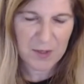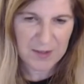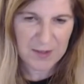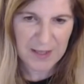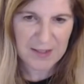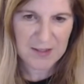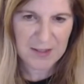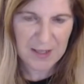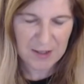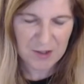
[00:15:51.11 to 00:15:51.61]

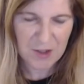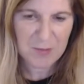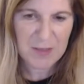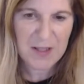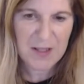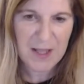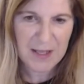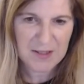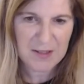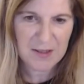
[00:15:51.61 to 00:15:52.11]
That's that to
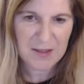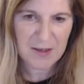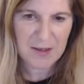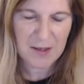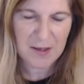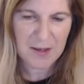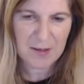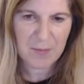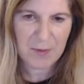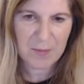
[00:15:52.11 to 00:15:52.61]
me, that's a,
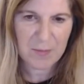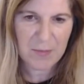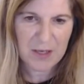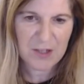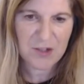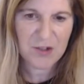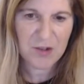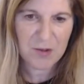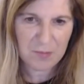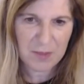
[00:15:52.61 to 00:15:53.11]
a,
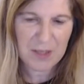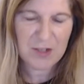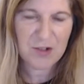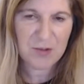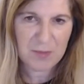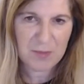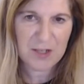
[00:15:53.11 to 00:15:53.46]
major, major,